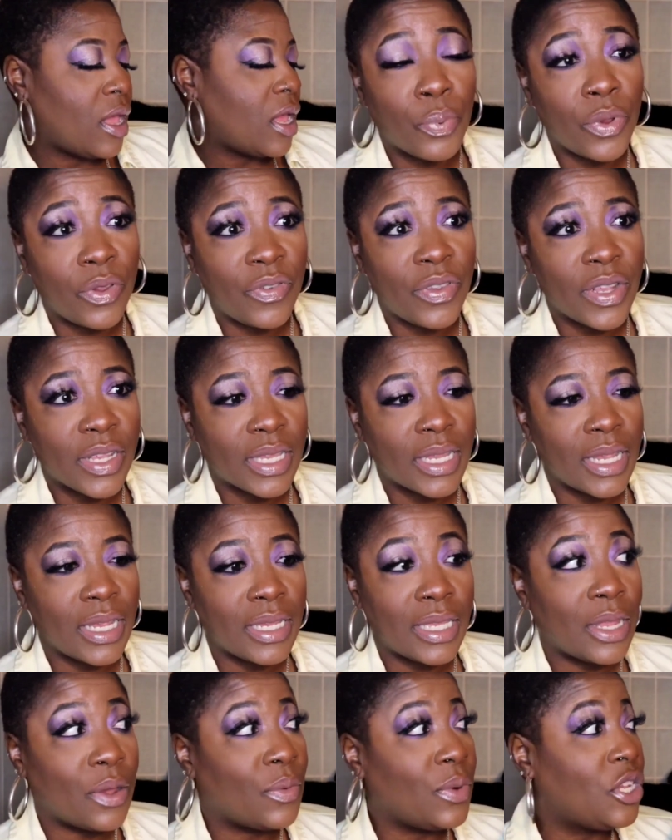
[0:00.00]
Previous
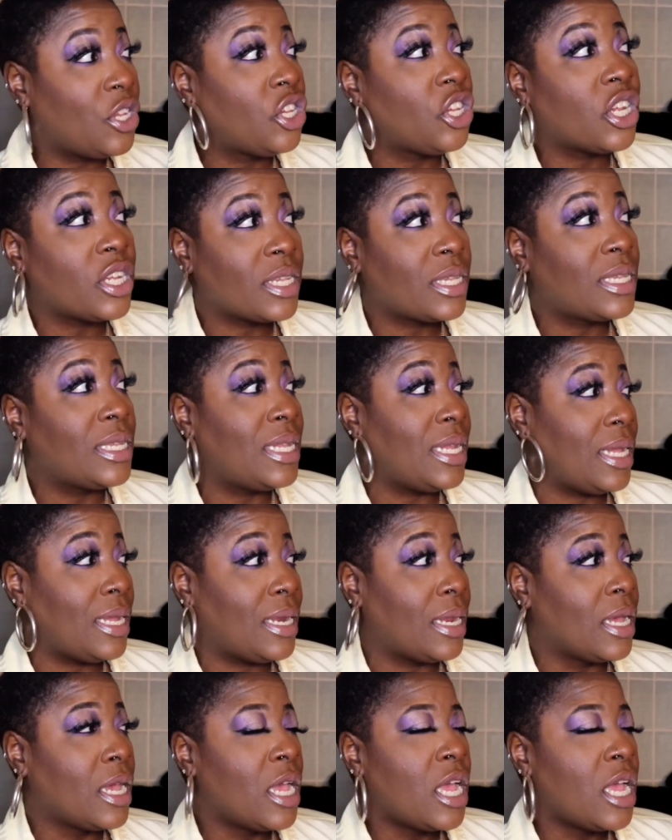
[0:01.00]
case that we just did.